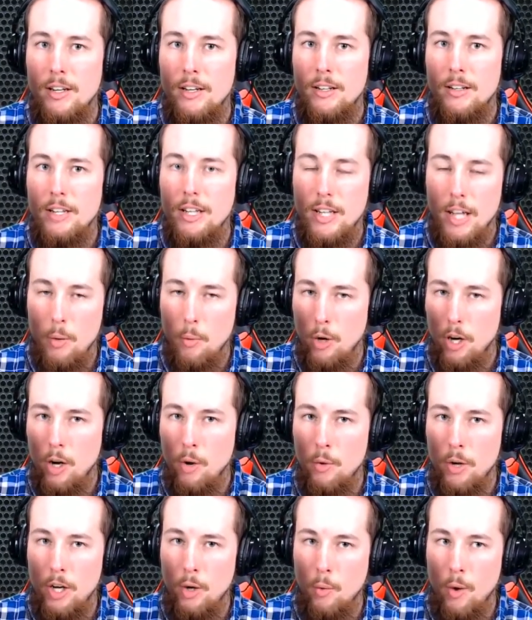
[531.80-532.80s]
that they were
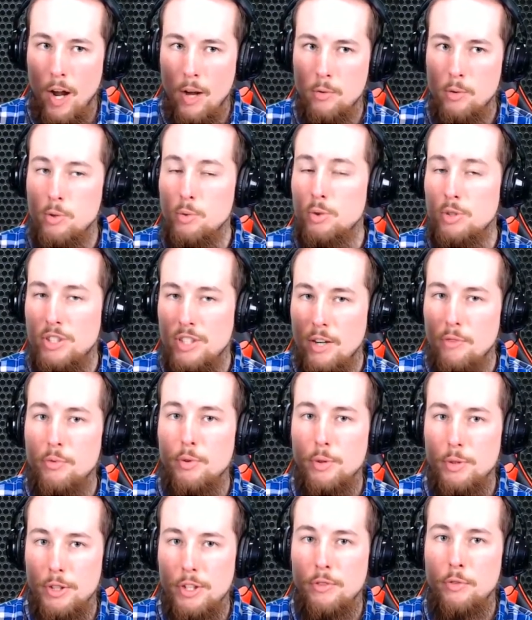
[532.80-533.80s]
going around to
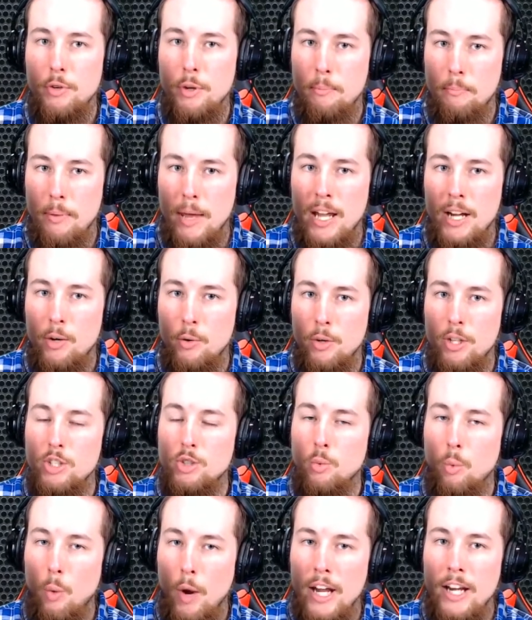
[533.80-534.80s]
several different bakeries
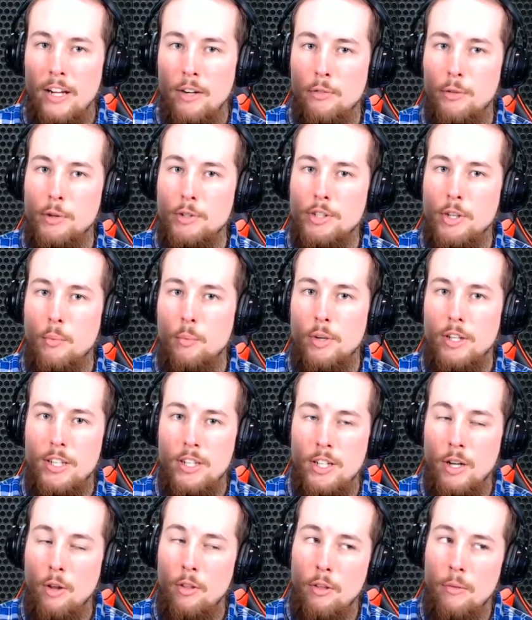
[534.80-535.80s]
waiting for someone to
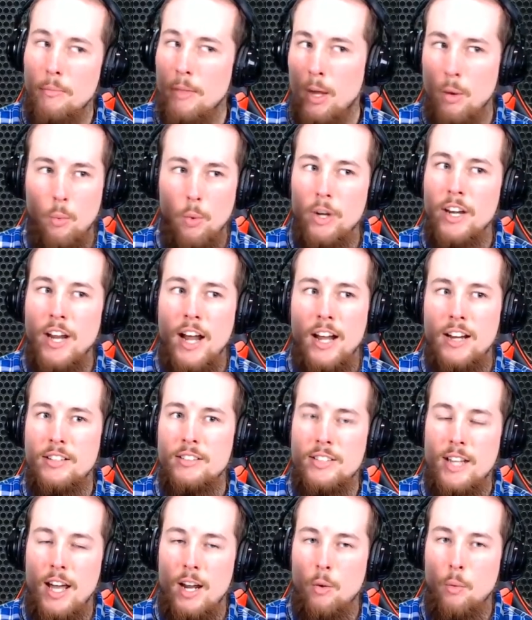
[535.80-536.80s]
tell them they would not
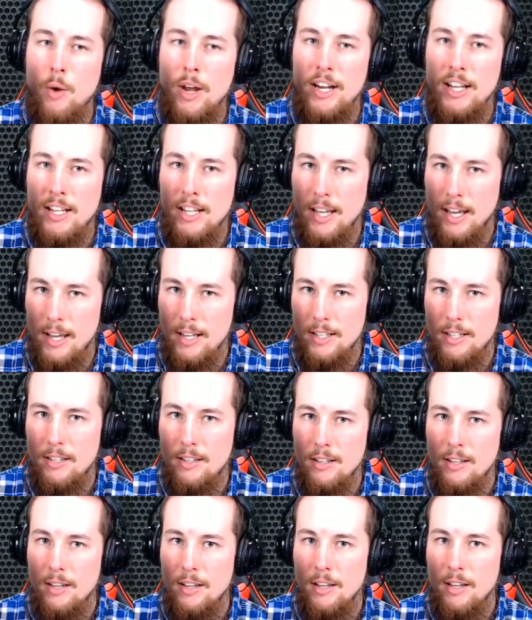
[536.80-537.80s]
design a wedding cake.
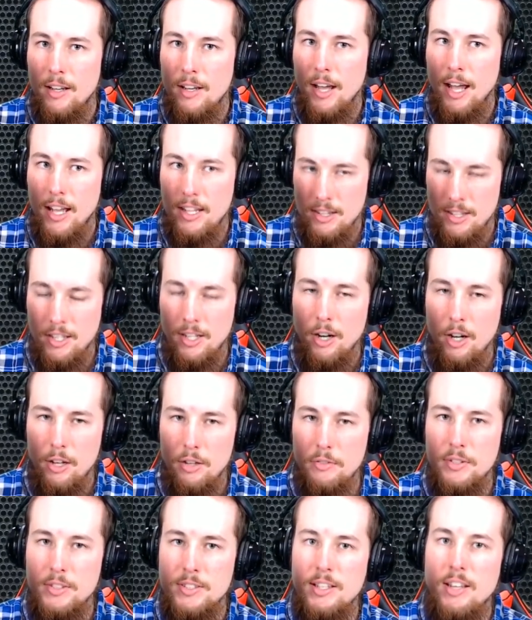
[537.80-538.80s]
And then all
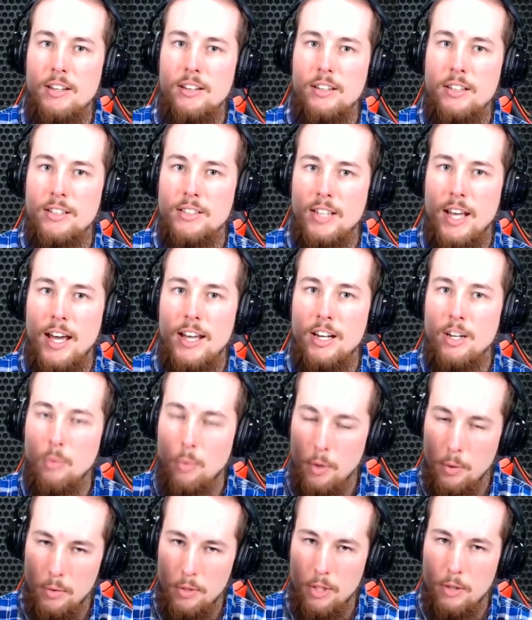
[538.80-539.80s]
of a sudden decided
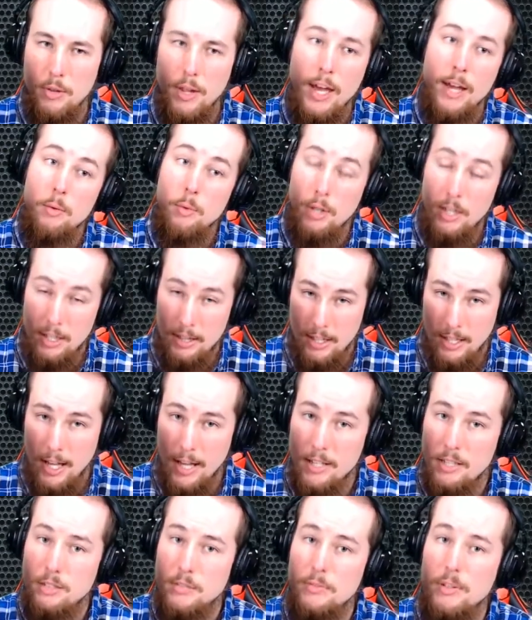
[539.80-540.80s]
we would do that. In the
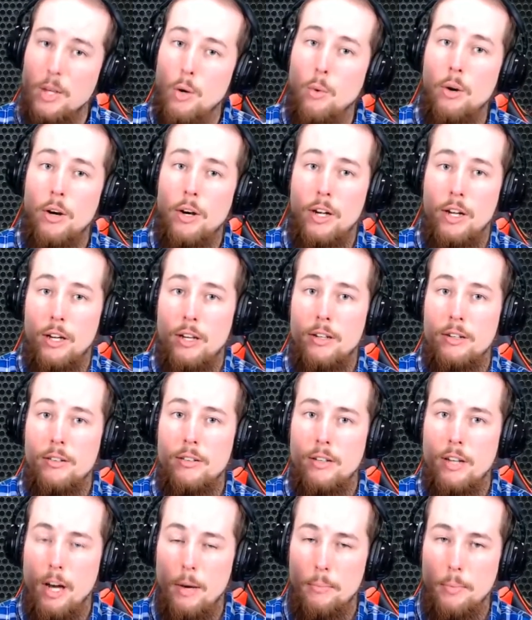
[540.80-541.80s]
case of the Oregon
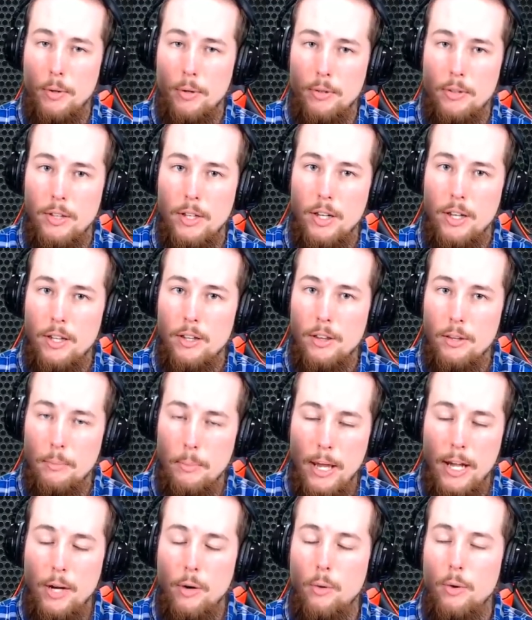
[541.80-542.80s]
couple, the
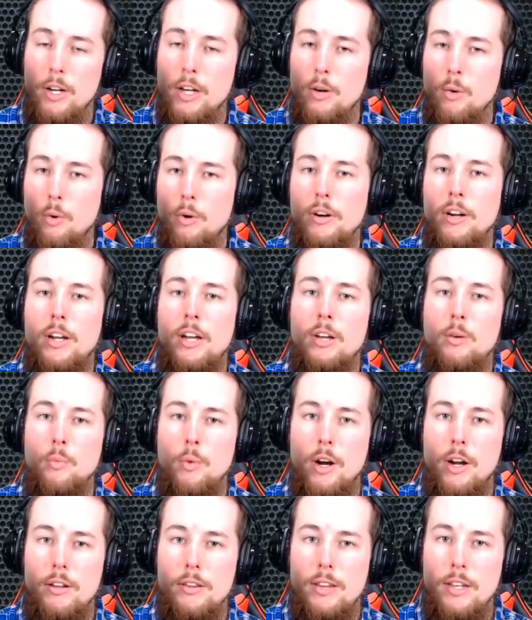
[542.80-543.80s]
bakery in Oregon
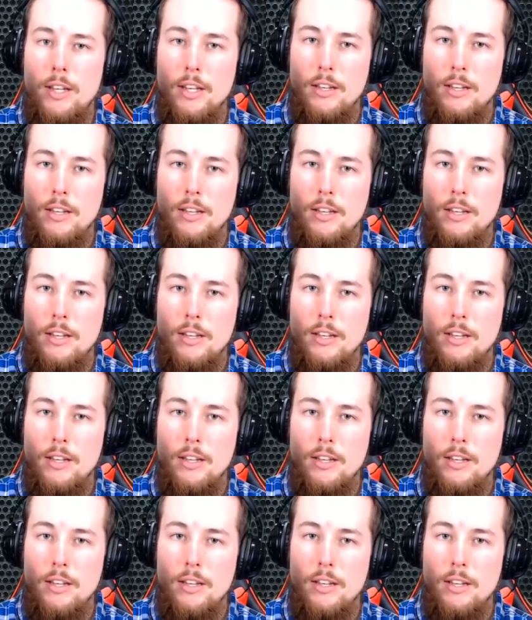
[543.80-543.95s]
where the